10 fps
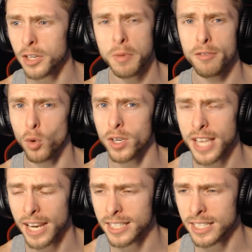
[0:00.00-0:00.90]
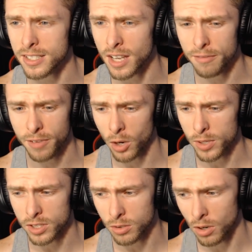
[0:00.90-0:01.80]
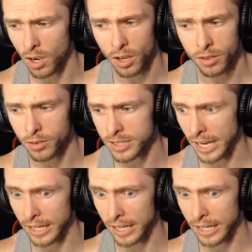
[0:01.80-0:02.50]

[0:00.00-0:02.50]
when I do my voice acting stuff, I always do 100